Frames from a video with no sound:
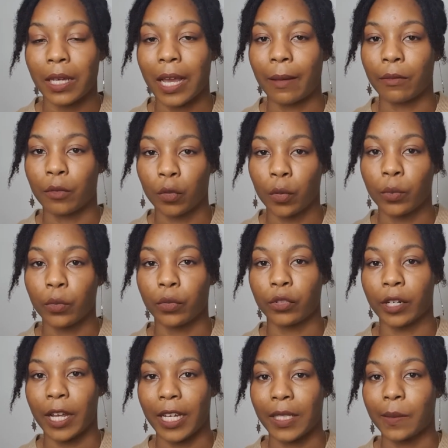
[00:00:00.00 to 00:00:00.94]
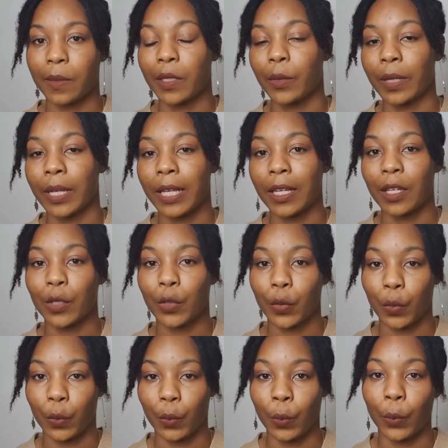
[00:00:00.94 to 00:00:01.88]
abnormal tracts between
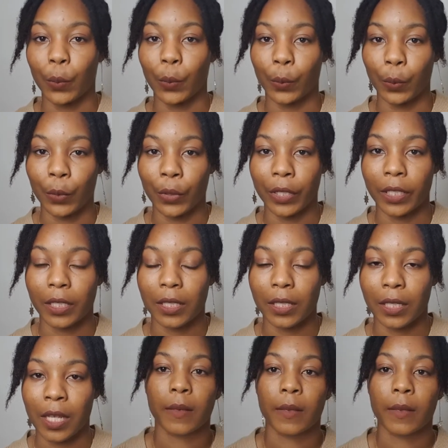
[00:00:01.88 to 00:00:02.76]
two organs.